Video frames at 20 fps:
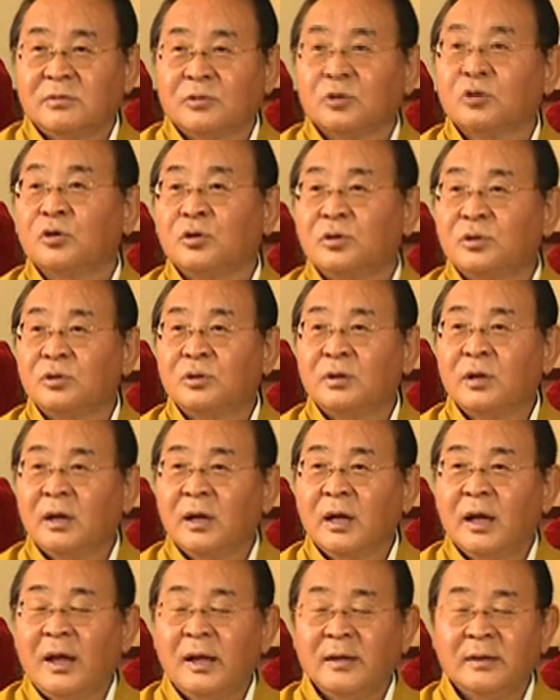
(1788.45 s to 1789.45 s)
tune,
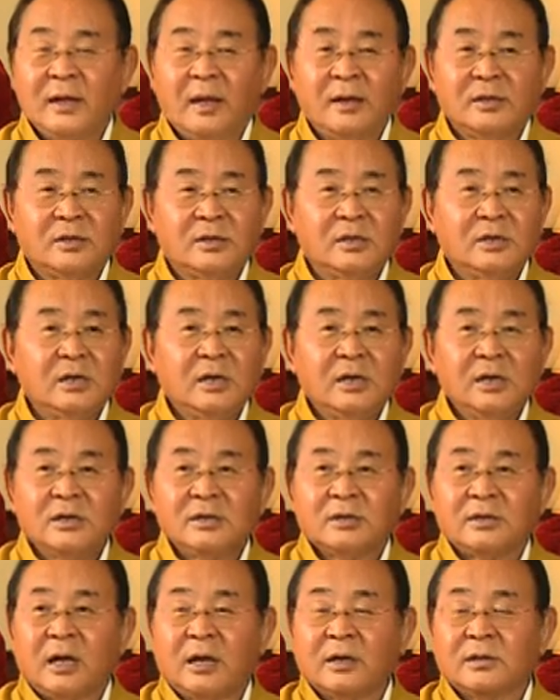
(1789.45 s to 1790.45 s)
and then she
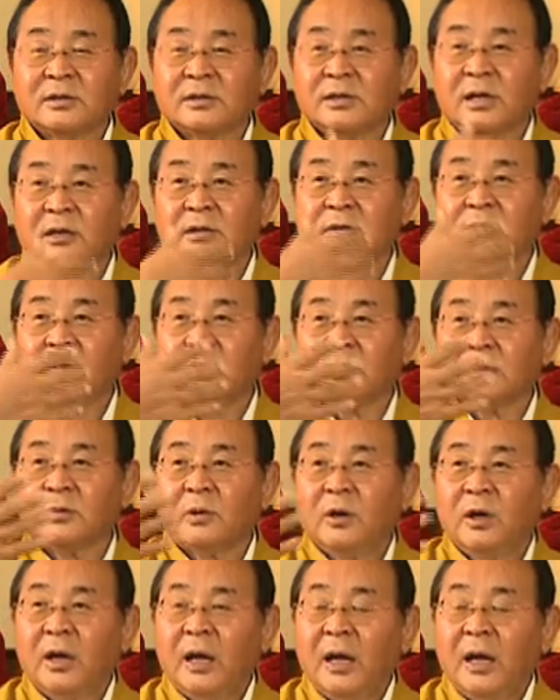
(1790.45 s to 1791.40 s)
started reciting mantra.